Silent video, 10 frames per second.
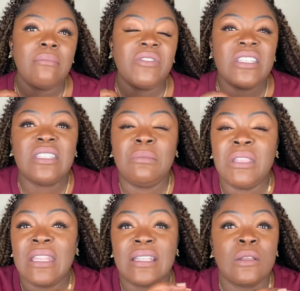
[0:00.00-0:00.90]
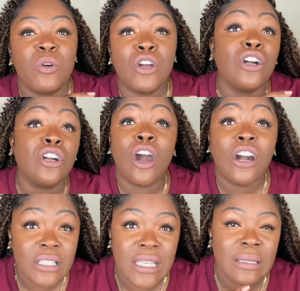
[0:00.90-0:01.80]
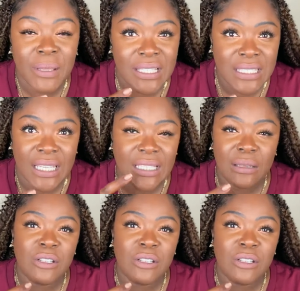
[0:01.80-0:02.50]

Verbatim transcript: This is something that someone concocted, basically.